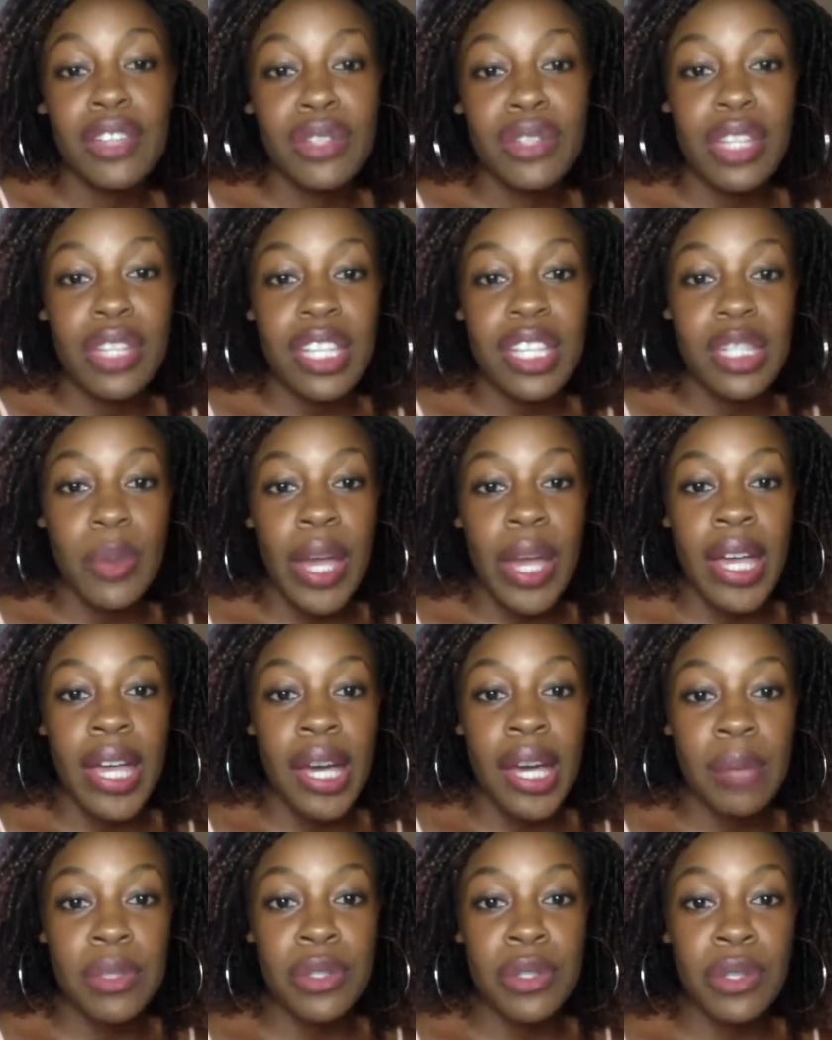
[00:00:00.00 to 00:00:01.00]
So that's where I
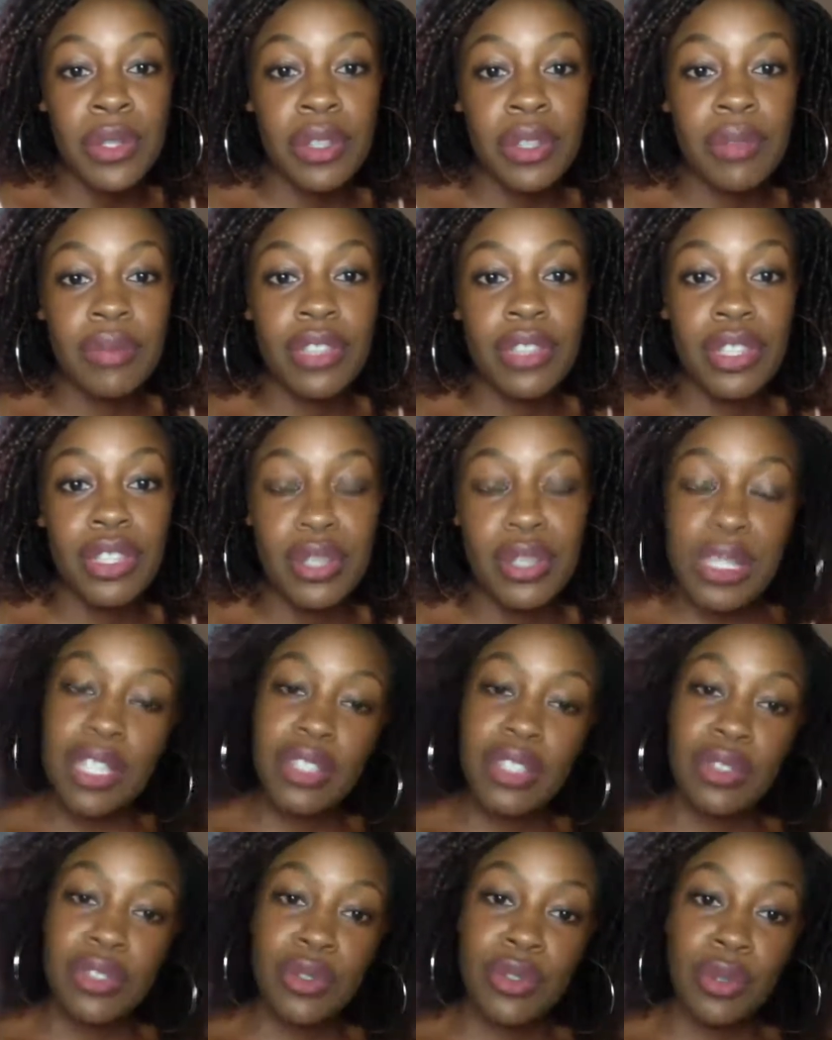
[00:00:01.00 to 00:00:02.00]
am. So the videos
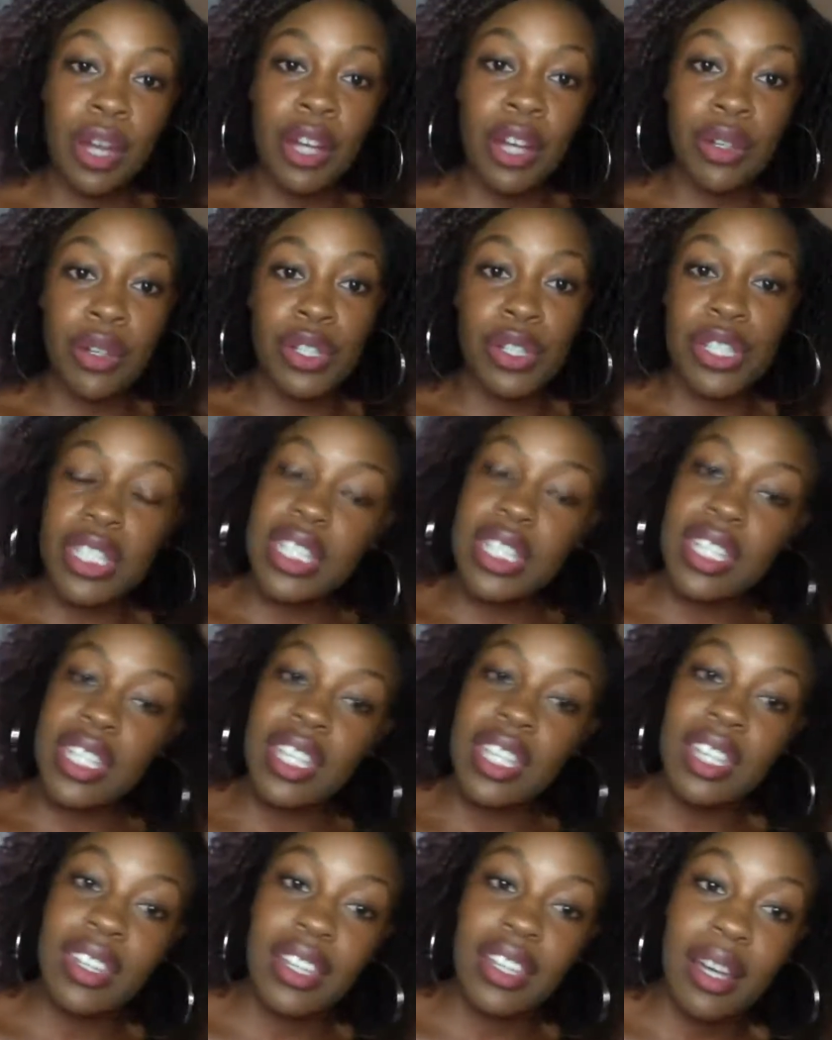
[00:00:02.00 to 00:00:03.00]
that you are going to
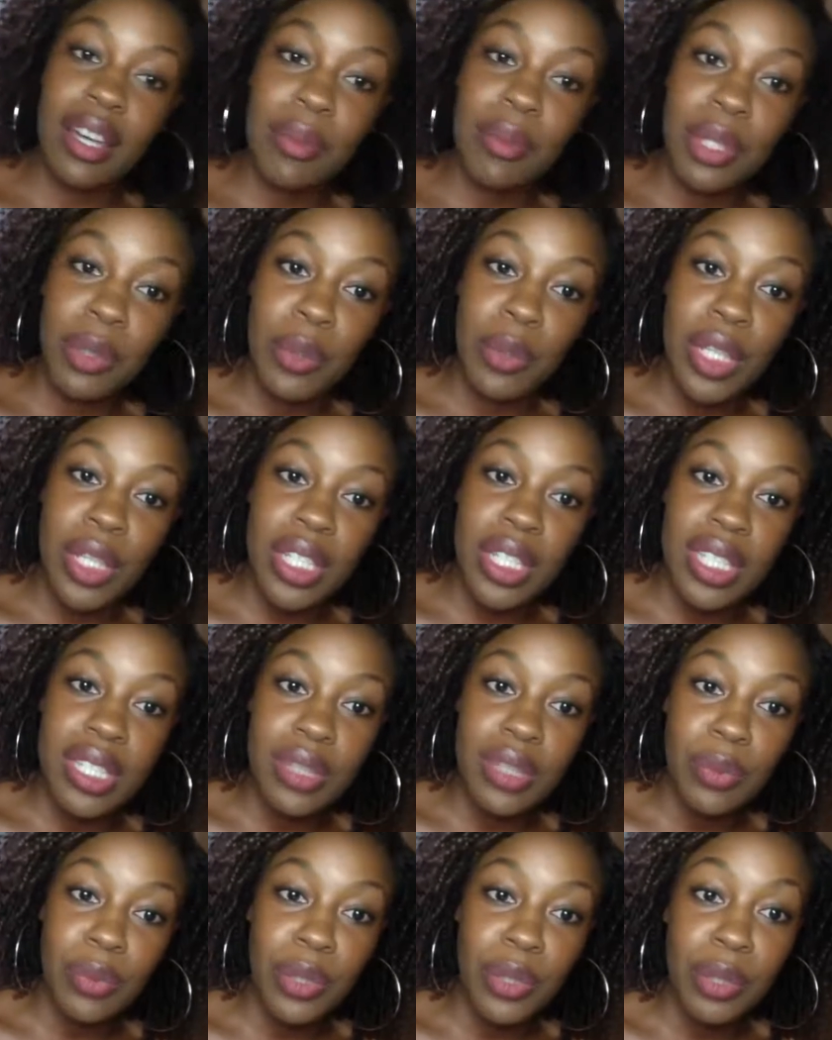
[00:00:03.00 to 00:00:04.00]
see in the coming
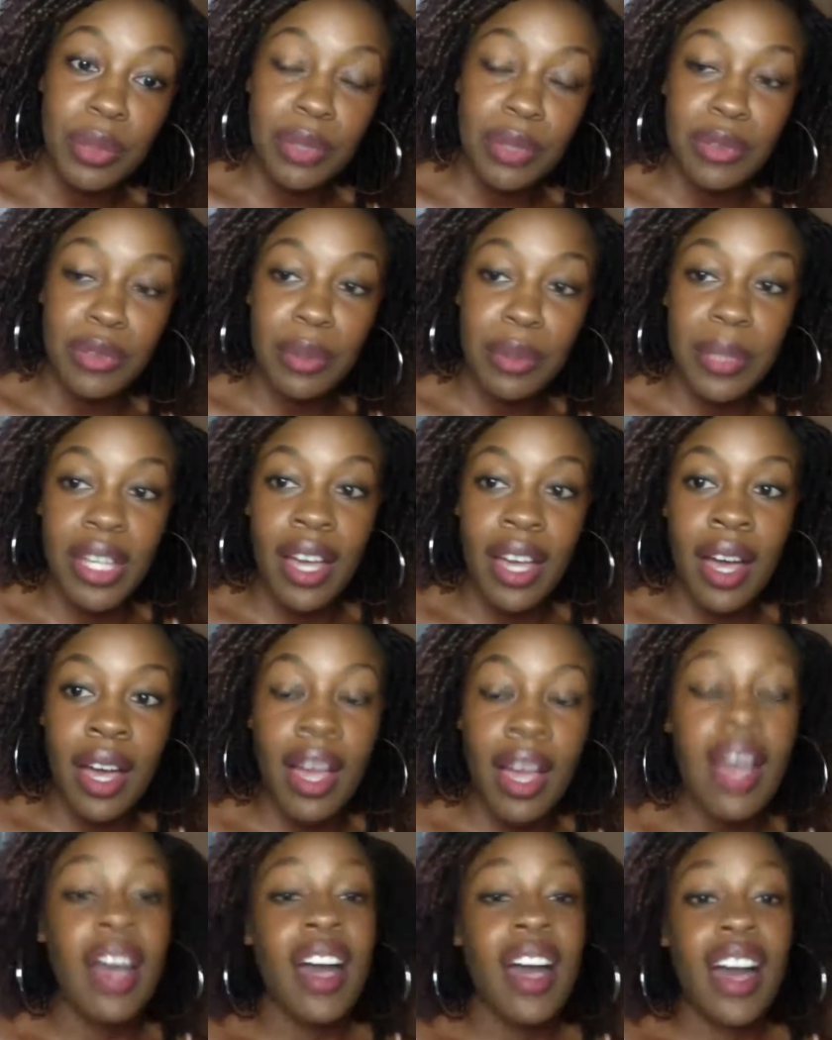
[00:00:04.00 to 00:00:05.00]
weeks will be from here.